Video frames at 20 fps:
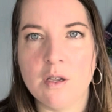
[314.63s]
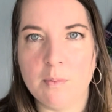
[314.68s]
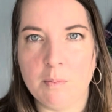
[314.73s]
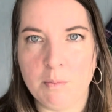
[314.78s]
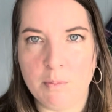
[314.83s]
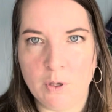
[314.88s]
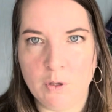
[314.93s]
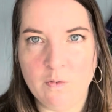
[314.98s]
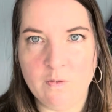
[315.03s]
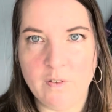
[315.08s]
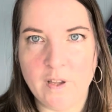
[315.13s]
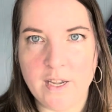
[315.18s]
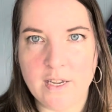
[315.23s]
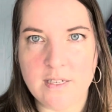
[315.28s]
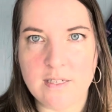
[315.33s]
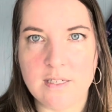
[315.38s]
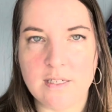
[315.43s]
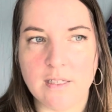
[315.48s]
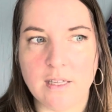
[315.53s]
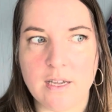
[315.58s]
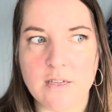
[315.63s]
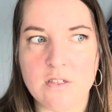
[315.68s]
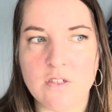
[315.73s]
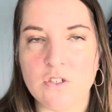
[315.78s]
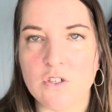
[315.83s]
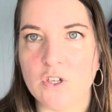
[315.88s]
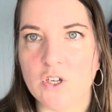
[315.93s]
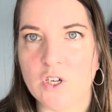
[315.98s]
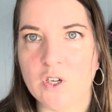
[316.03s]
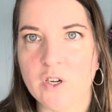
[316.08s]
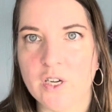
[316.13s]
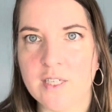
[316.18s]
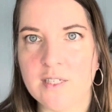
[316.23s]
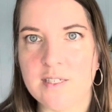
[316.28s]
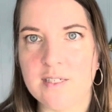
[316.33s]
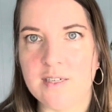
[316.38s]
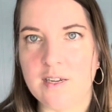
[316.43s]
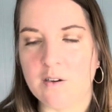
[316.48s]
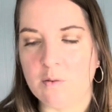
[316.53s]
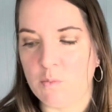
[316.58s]
blue-faced Leicester
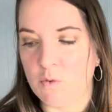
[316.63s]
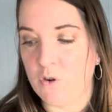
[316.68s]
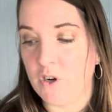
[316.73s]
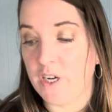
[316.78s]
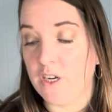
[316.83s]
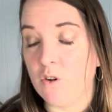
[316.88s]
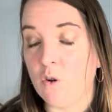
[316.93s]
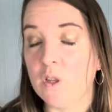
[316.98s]
instead of merino.